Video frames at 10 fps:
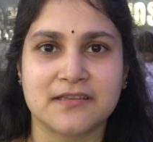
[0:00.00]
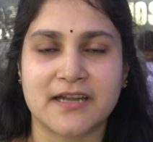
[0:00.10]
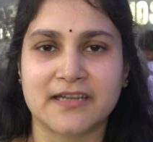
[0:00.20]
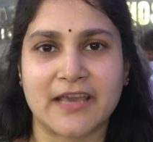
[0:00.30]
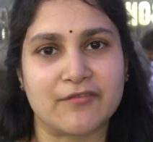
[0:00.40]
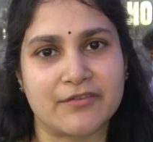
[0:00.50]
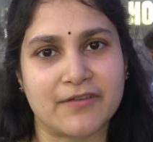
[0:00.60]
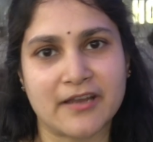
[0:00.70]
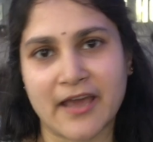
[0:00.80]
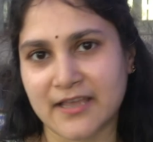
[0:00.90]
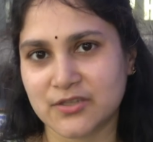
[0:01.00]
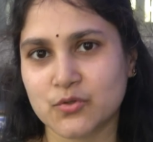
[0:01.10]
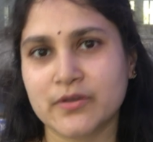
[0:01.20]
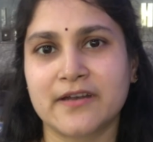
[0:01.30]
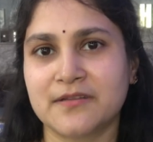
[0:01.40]
that everyone has
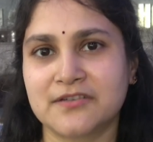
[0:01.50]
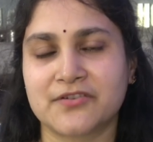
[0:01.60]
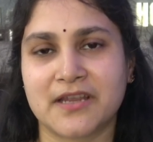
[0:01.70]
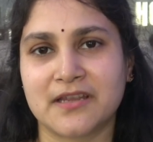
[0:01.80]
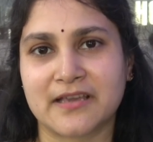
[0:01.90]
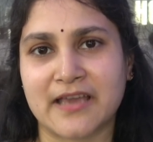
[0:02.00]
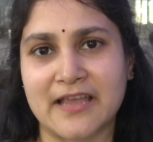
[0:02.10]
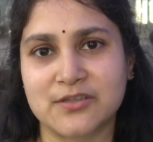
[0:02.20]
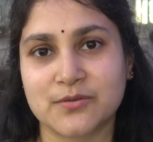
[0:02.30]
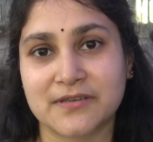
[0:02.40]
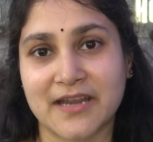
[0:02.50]
to get the train has to